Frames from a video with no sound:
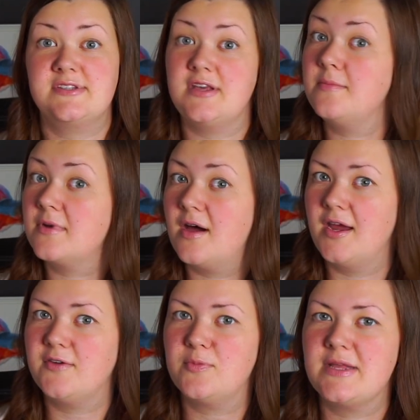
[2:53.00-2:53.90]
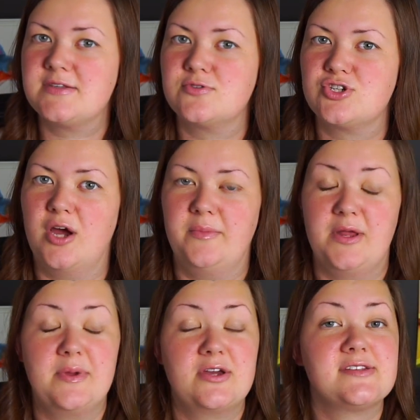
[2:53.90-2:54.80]
some kind of a pencil sharpener
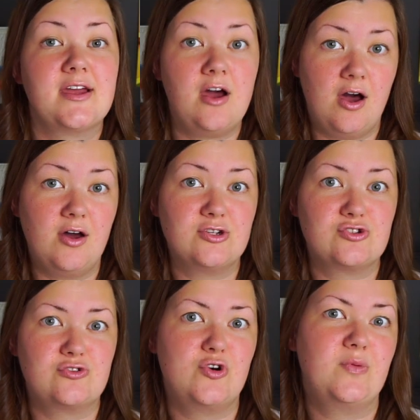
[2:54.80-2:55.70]
because I can't draw